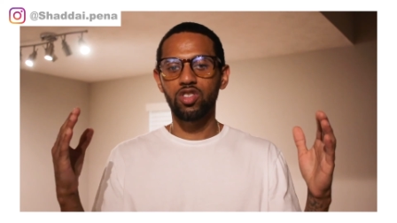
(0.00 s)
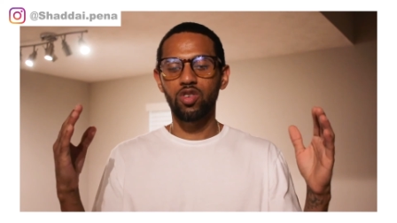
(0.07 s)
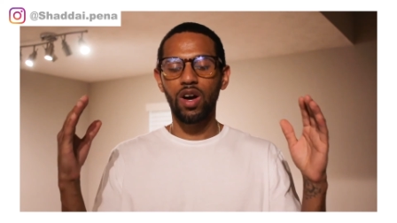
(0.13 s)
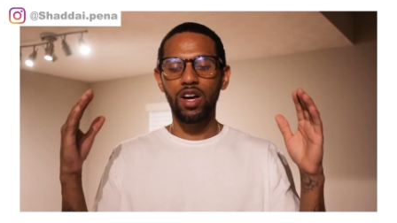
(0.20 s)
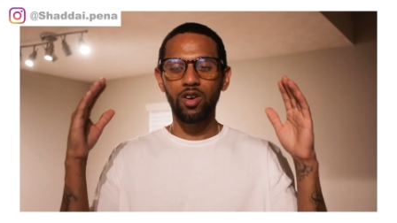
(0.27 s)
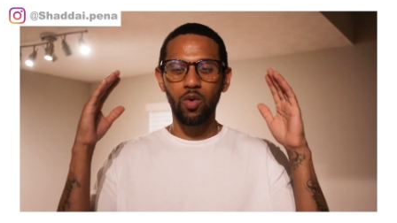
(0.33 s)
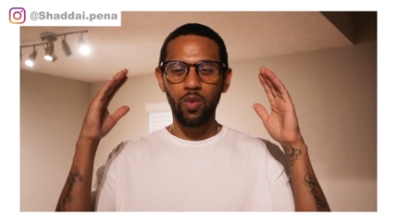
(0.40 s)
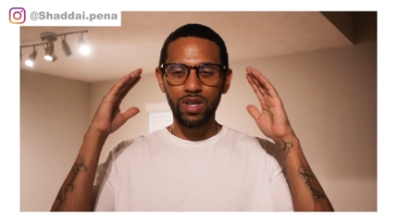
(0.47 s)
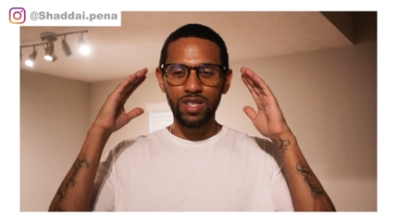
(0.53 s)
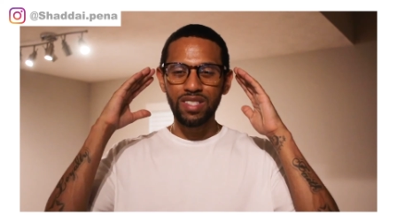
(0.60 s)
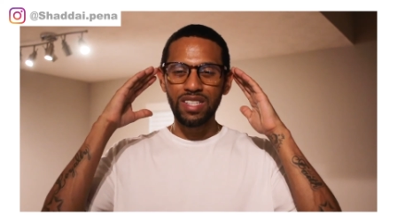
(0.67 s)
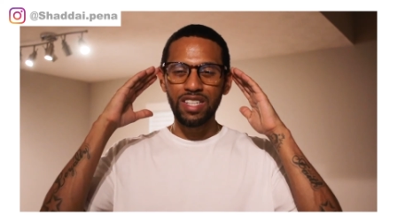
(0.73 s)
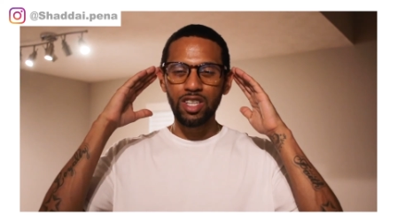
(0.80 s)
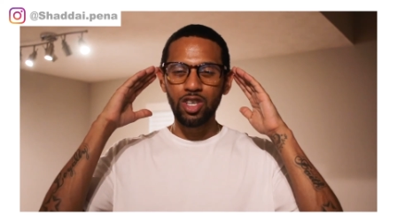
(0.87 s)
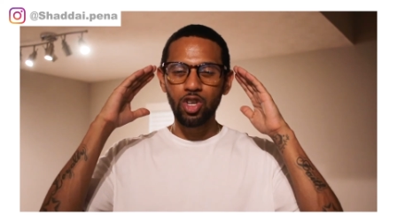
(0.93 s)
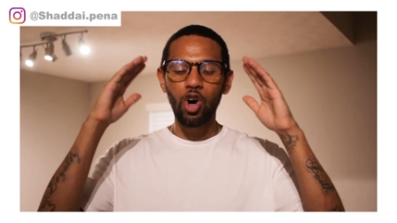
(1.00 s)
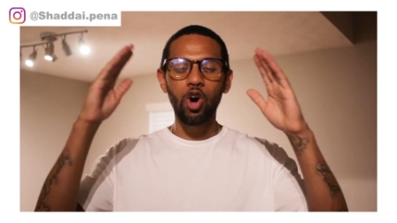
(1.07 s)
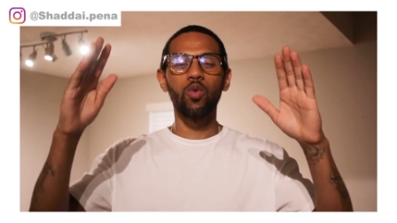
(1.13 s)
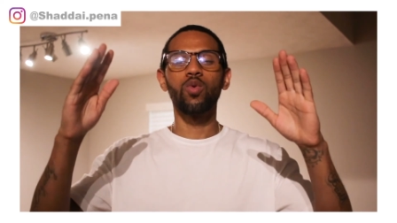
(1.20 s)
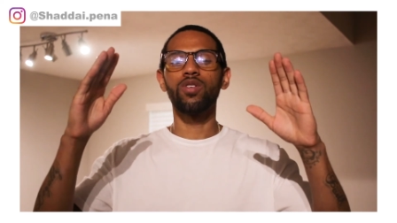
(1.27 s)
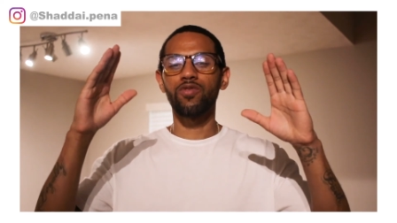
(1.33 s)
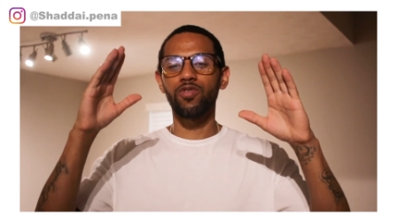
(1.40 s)
So I don't want to see no
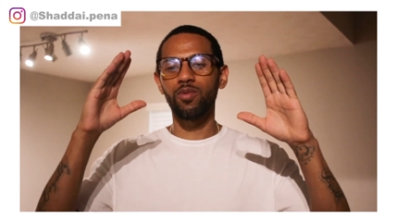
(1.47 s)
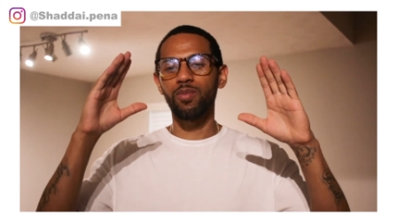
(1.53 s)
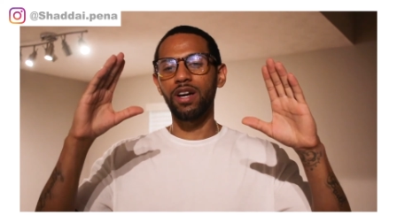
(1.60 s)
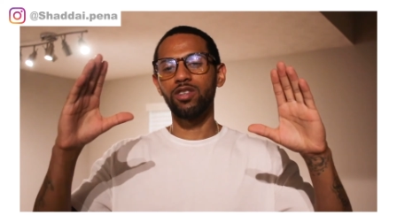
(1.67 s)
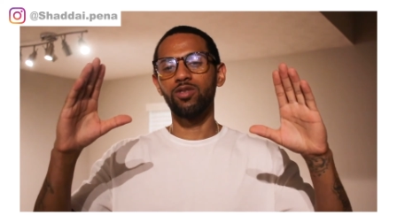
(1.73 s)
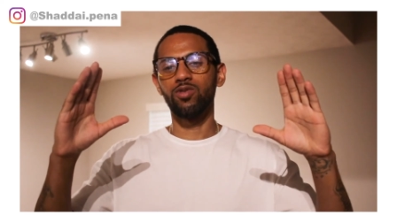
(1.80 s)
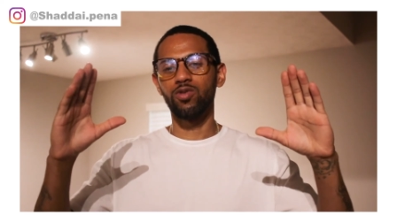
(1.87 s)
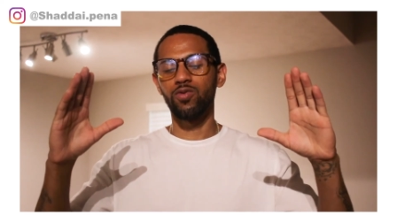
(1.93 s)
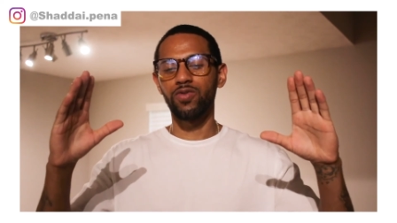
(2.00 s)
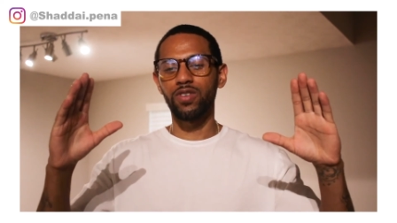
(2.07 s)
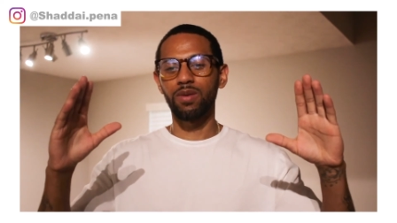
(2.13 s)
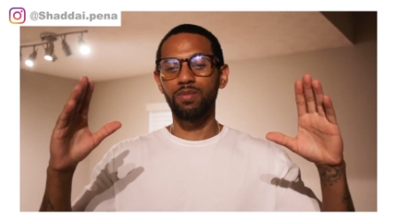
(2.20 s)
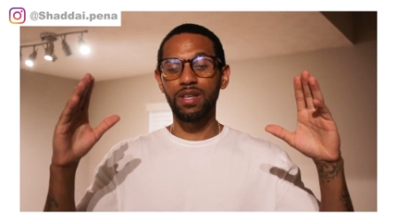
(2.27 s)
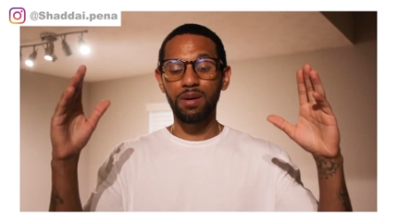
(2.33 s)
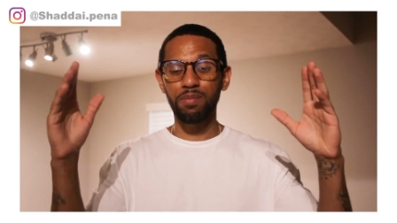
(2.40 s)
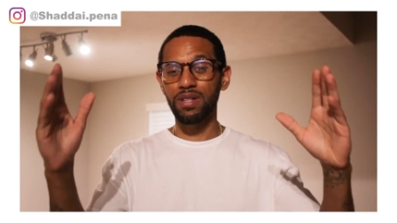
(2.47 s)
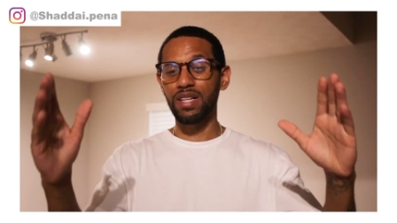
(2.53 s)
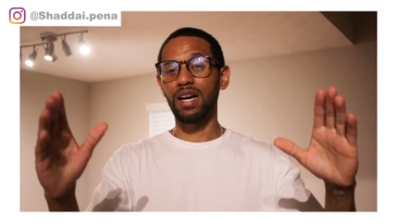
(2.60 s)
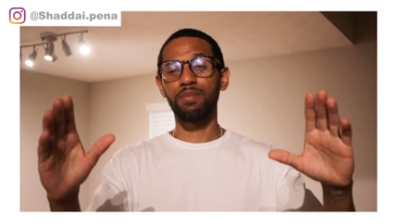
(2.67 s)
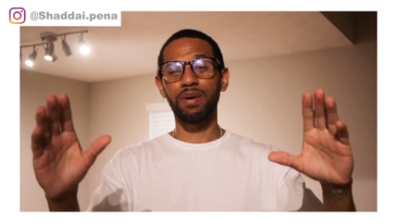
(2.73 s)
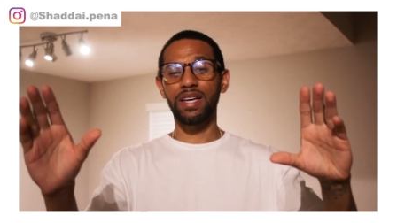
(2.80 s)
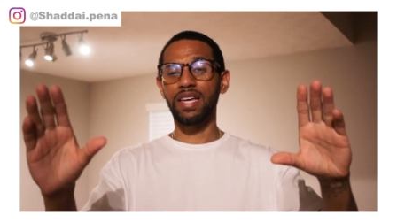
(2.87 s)
one from my YouTube family. I'm
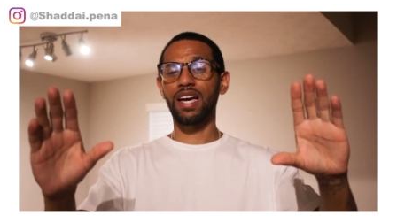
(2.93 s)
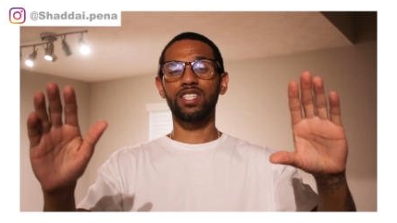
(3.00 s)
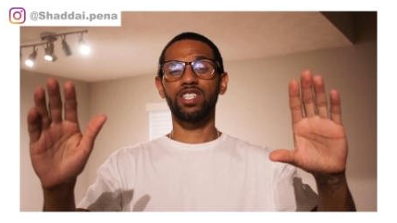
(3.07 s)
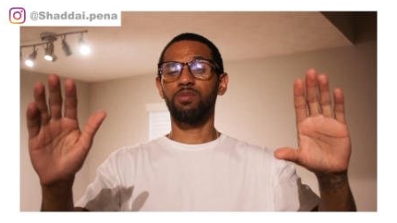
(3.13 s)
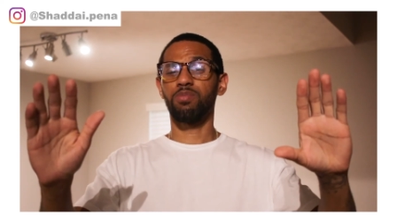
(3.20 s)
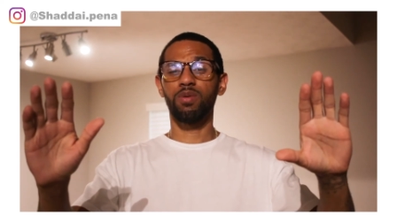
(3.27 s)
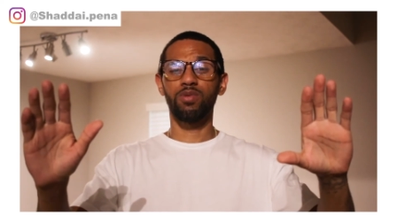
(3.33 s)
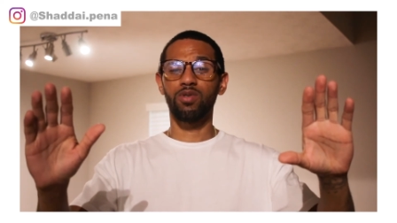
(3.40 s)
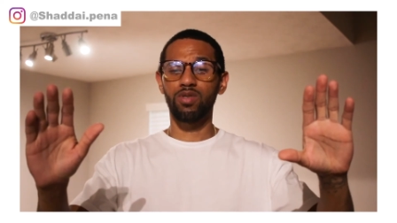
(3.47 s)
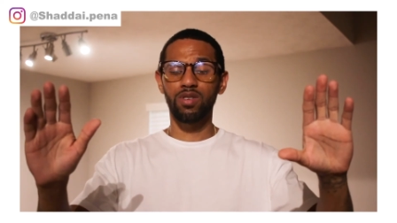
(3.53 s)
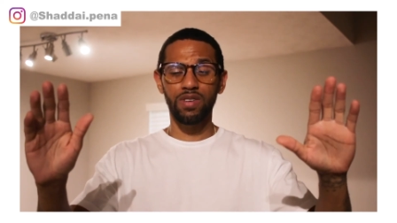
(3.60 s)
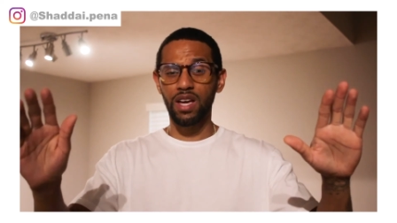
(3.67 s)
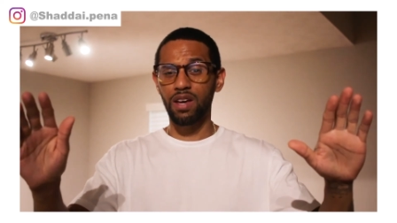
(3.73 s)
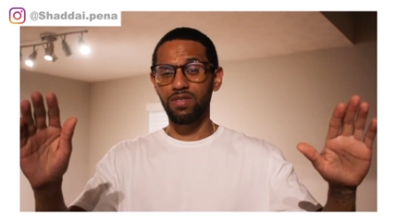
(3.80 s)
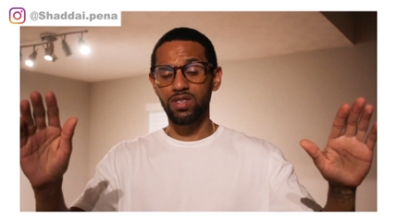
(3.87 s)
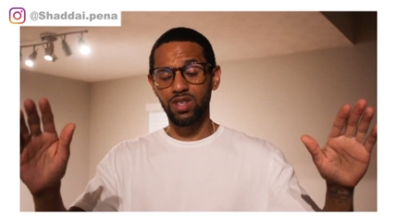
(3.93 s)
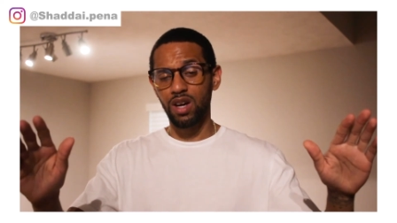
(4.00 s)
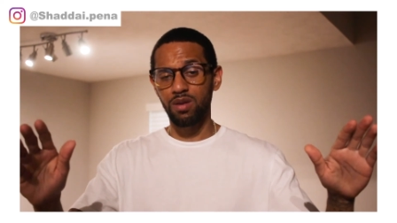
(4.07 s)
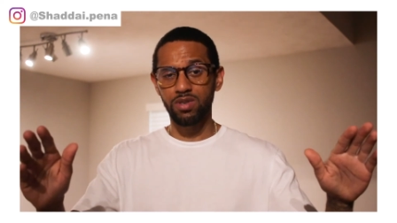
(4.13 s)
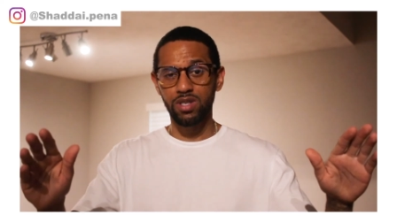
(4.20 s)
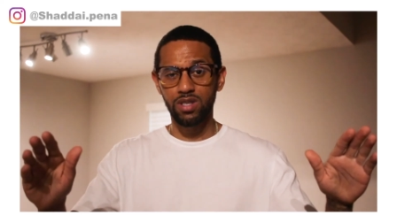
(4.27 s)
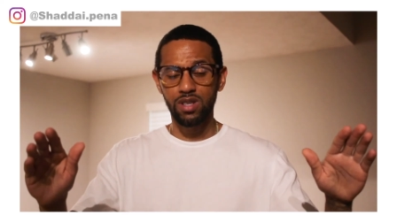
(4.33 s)
glad my Cash App people don't even have this
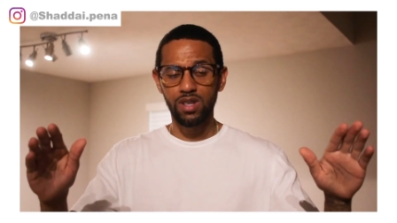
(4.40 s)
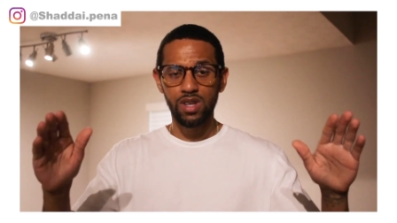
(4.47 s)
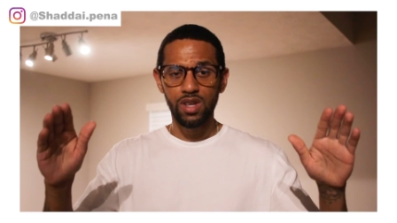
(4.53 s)
option.